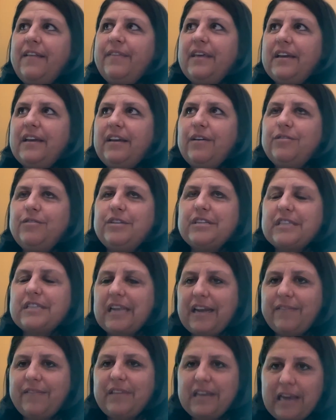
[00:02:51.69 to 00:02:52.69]
the coaches
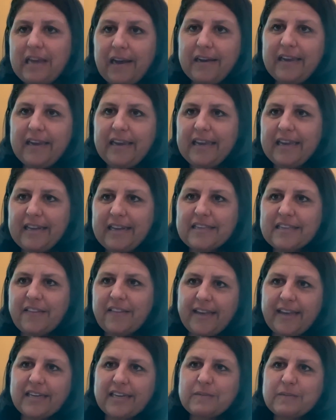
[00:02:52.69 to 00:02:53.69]
that have the young kids
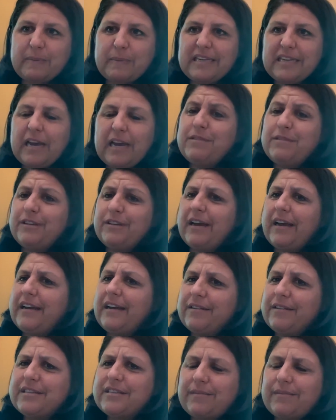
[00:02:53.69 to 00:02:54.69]
that they get to spend time to. I
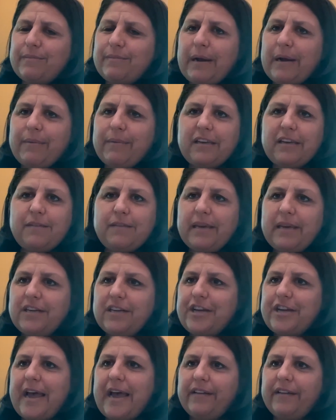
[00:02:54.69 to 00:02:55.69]
know it's probably a
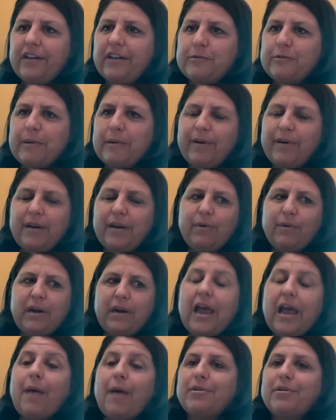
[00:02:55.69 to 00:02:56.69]
big challenge, but what
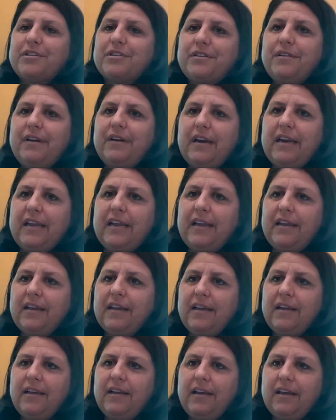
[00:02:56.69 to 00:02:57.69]
what an opportunity
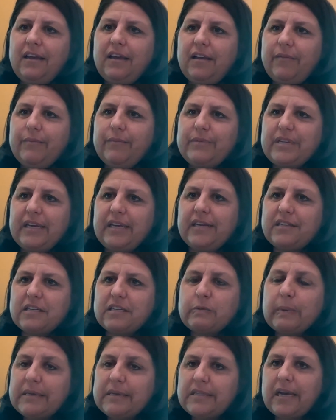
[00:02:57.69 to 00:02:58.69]
um, to get
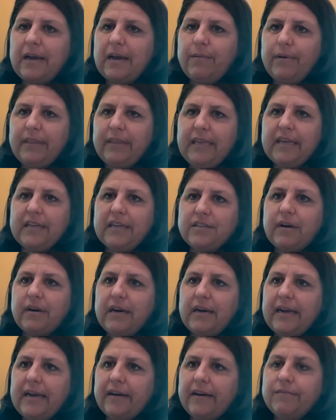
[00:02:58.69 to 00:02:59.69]
to spend time with kids
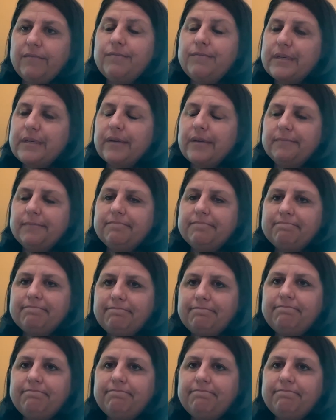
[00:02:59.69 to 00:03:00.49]
right now. So. Oh